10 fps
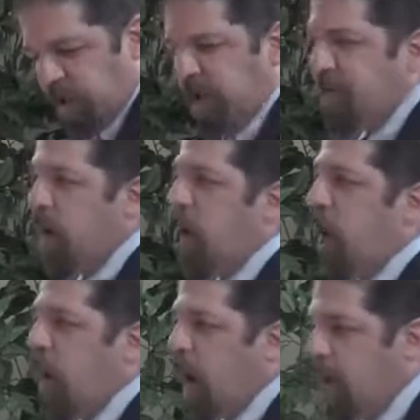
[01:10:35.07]
living
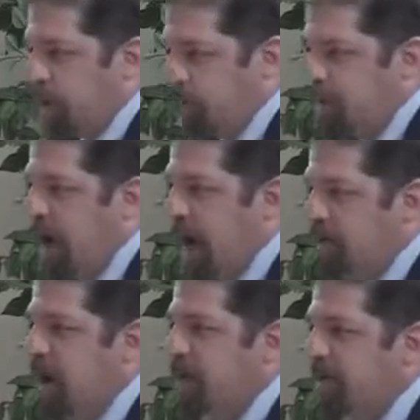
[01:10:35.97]
oracles to
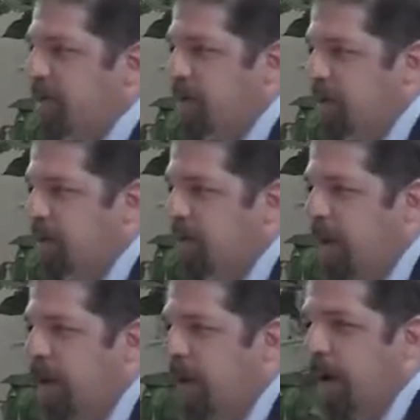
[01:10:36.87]
pass on to you."
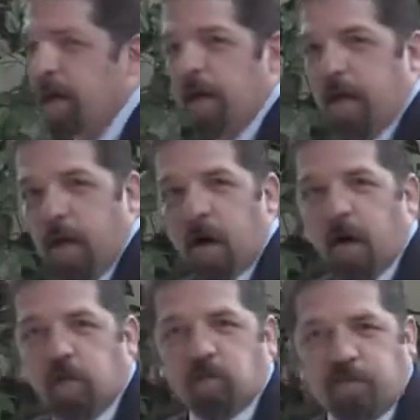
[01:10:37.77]
Here
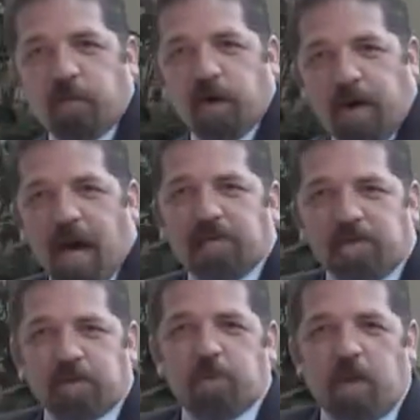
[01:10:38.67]
he's referring to
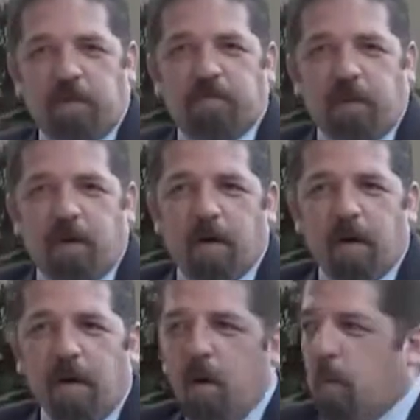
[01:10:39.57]
Exodus 24,
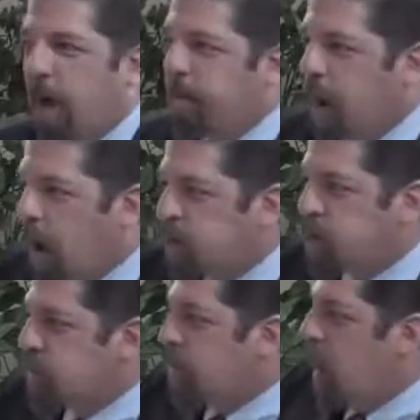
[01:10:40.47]
when
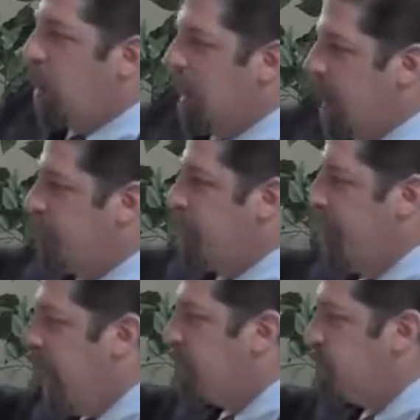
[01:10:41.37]
Moses was called up the
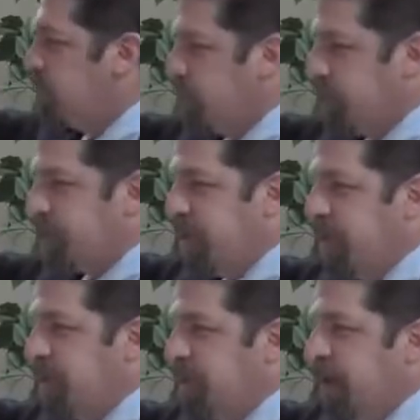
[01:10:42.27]
mountain to
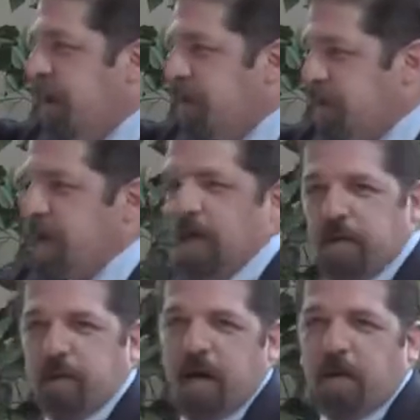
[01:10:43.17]
receive the Ten
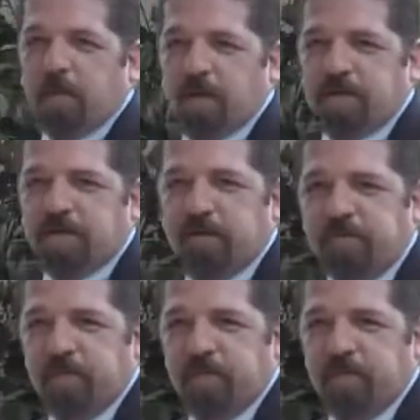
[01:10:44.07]
Commandments.